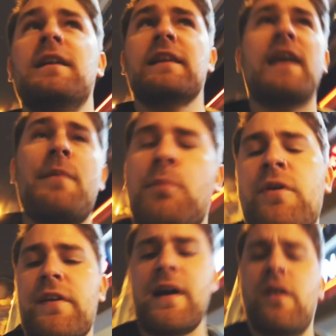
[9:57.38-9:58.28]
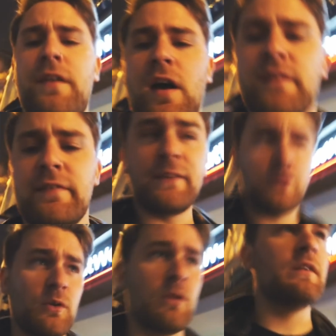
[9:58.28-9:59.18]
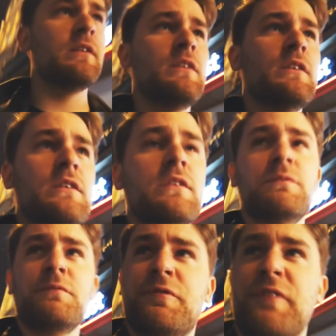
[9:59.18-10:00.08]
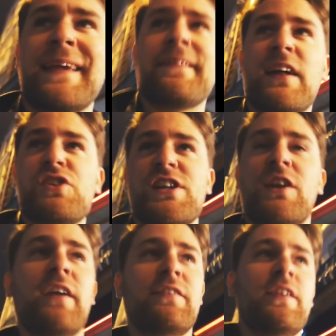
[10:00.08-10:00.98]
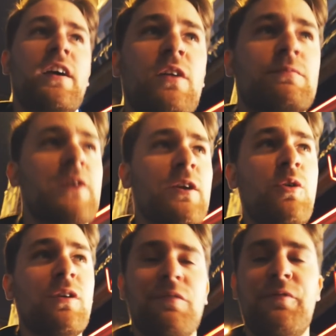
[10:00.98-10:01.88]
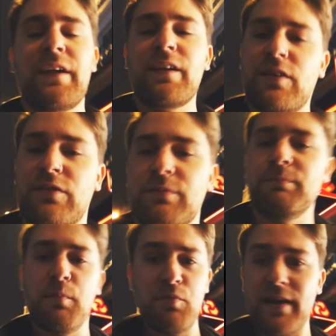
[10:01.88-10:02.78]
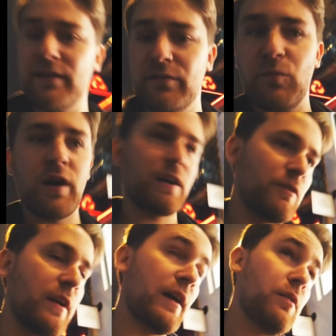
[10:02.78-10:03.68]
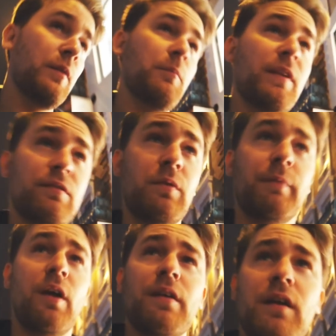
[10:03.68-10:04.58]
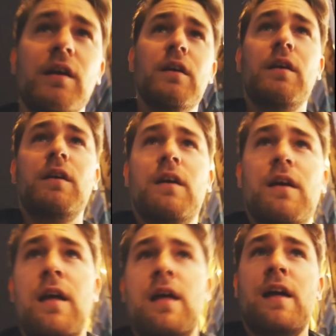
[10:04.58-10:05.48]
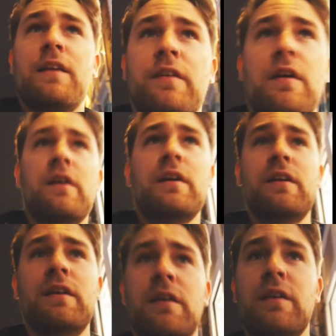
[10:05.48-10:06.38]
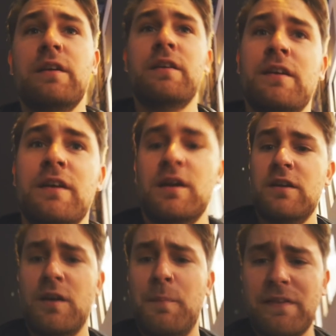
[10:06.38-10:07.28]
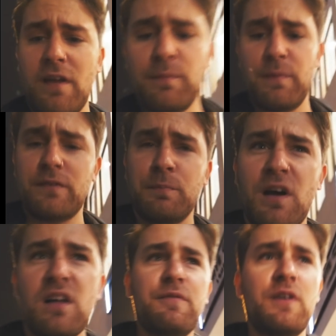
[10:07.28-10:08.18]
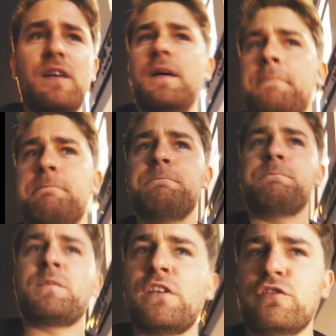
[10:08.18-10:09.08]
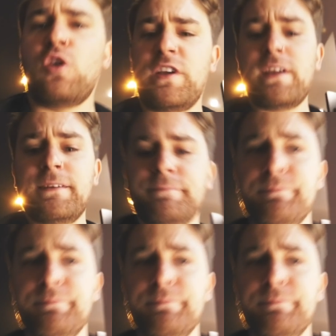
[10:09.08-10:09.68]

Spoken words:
Leanne pointed out a nice little thing that she liked in there. I'm going to call it a thing because brain isn't working right now. But that's where I'm going. And I'm going to pick that up as part of her stocking